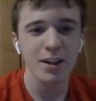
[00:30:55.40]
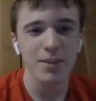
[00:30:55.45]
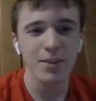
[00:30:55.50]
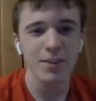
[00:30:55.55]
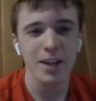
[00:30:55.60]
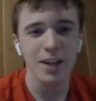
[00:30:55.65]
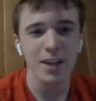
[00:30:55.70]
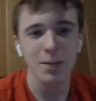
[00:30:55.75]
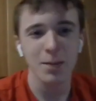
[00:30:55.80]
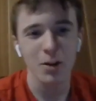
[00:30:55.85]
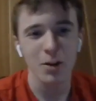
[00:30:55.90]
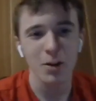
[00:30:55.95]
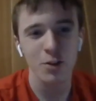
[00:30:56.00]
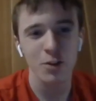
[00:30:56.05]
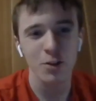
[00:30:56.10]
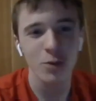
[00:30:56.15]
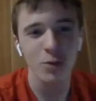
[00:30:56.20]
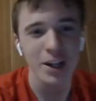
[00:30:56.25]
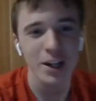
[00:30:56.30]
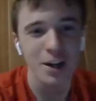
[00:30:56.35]
name
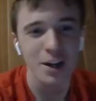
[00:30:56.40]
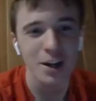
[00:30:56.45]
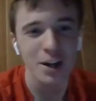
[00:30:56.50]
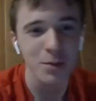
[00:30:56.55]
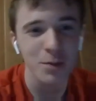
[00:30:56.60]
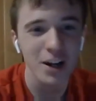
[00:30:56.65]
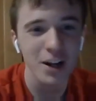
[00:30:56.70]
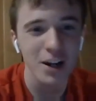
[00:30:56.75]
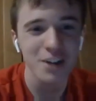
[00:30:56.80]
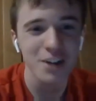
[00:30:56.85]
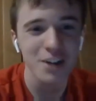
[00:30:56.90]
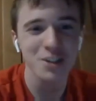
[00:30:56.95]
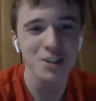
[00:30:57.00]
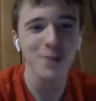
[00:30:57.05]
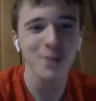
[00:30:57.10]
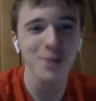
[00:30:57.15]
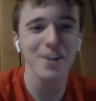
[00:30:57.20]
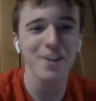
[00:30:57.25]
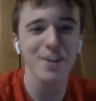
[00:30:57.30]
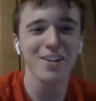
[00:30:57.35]
like 3 of their players, to
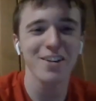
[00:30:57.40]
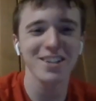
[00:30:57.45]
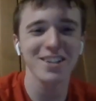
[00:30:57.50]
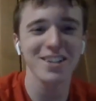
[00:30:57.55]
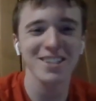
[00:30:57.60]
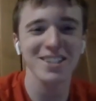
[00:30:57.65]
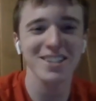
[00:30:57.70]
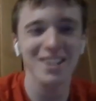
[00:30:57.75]
be honest.